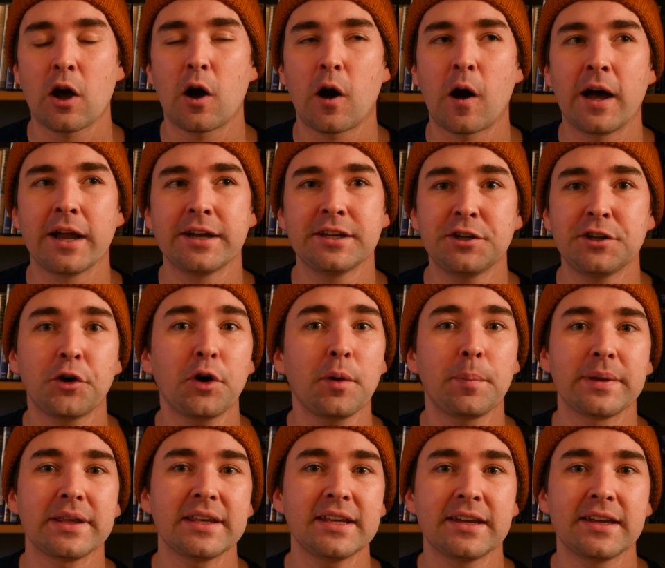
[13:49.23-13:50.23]
on
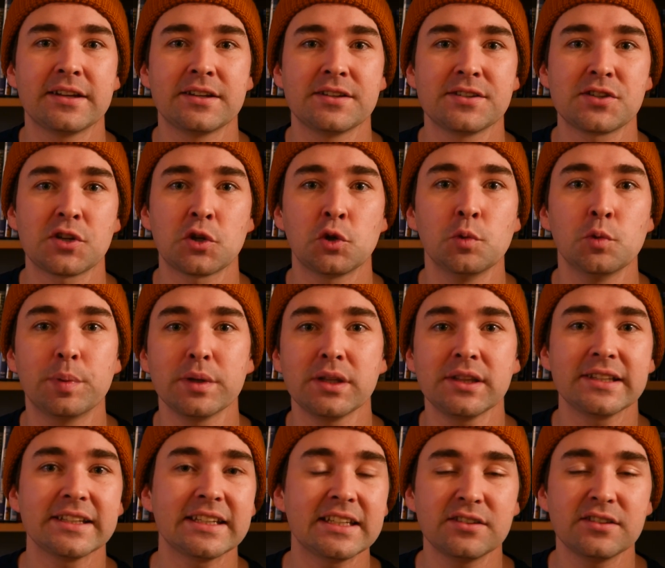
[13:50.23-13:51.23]
Europeans who
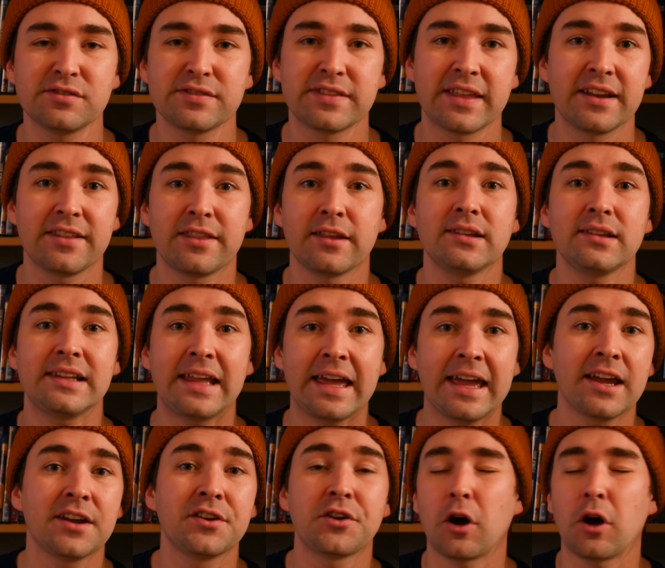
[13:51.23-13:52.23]
believe that the
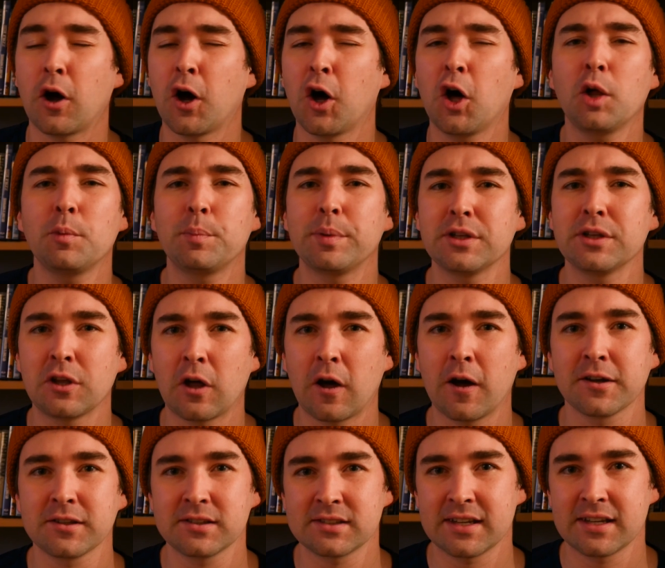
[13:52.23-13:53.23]
land all
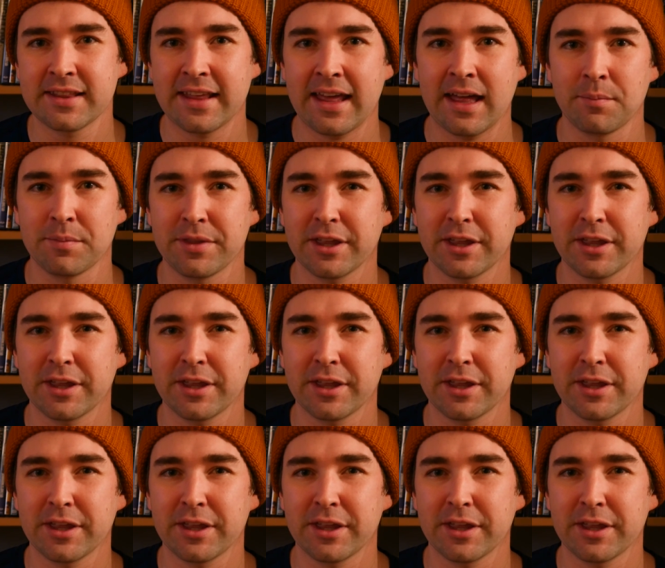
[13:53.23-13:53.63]
belongs to them,